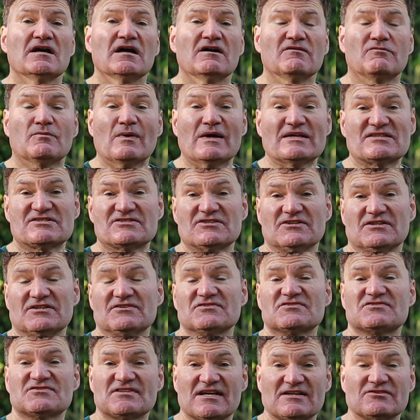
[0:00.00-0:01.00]
of Western
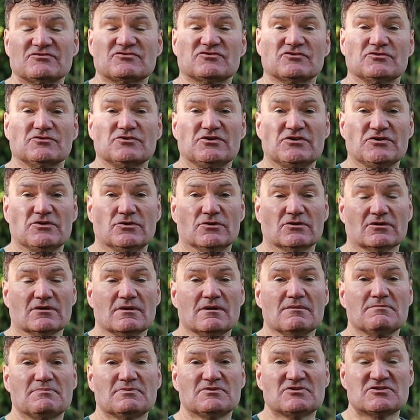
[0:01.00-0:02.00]
and Central
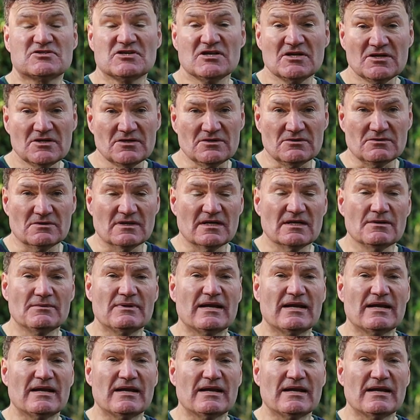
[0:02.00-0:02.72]
Europe too.